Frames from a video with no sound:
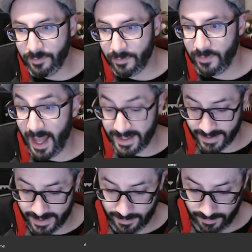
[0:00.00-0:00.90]

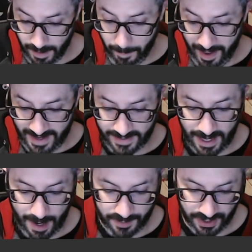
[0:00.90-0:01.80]
that's the best
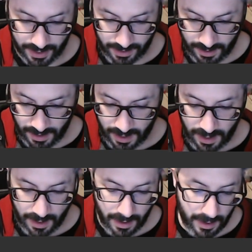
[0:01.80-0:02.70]
option.
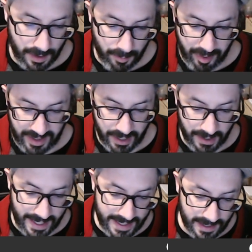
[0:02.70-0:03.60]
But there
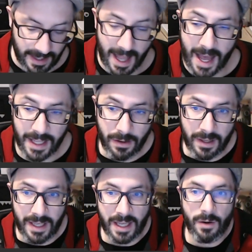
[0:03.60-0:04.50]
is a lot you
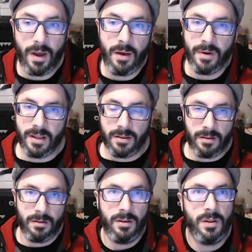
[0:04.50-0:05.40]
can get away with
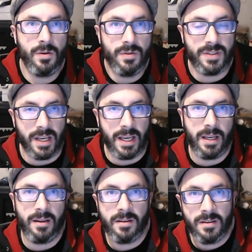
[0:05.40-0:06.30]

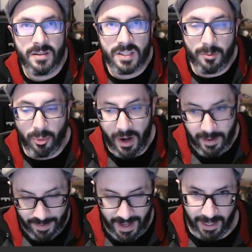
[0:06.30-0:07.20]
using spray
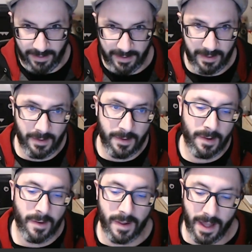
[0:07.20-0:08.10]
paint.
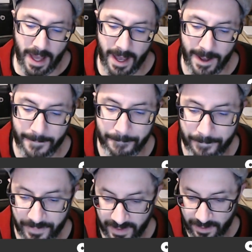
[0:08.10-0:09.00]

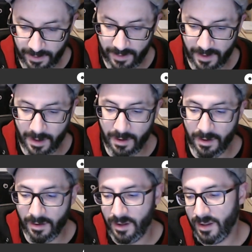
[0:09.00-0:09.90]

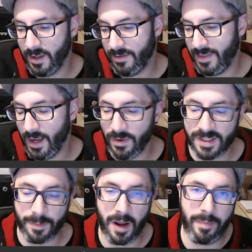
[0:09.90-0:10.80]
The thing with
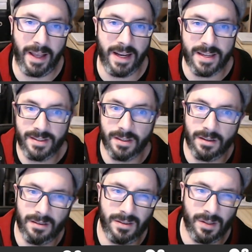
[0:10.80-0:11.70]
spray paint is
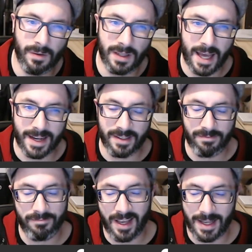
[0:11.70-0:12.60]
you'll do a lot of
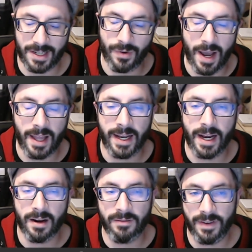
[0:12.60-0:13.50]
kind of trial and
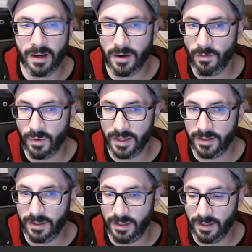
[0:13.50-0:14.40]
error and figure out what
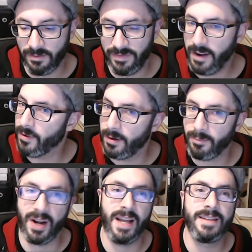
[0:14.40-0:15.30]
your favorite
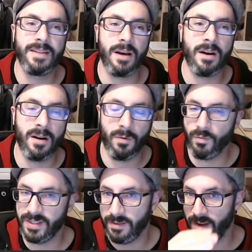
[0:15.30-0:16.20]
brands are and
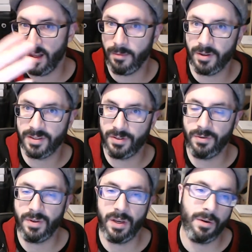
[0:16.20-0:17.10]
what's available to
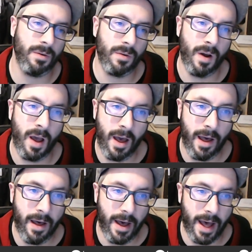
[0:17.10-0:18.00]
you.
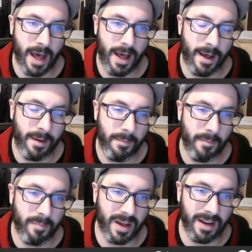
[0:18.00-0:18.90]

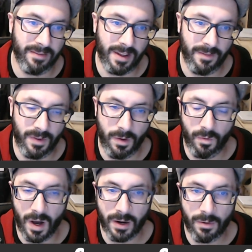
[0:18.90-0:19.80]
But if you
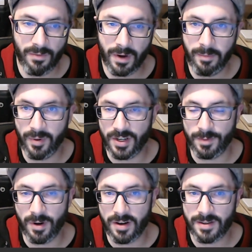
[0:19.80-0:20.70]
want to avoid brush
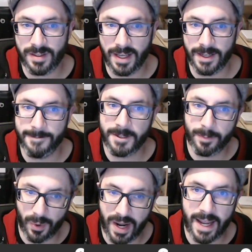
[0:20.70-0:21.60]
marks, then
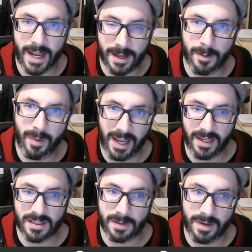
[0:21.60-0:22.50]
spraying on the paint
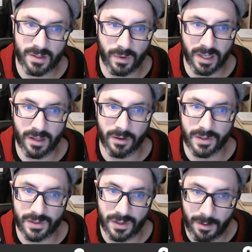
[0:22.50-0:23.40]
is the best way to do
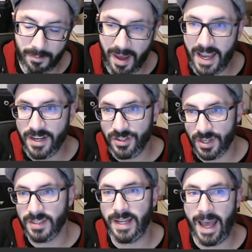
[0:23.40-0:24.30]
it. So you may
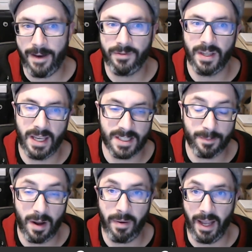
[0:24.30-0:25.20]
just have to get
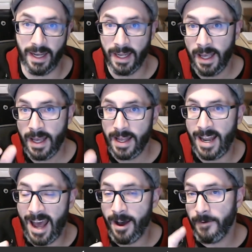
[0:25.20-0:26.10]
spray paint.
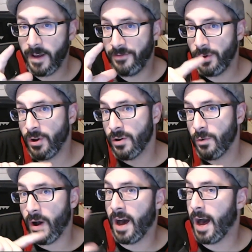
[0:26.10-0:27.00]
Now, if you go to
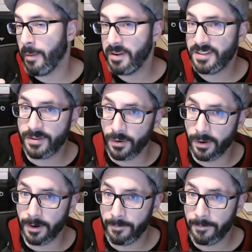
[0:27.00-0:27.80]
a hobby store,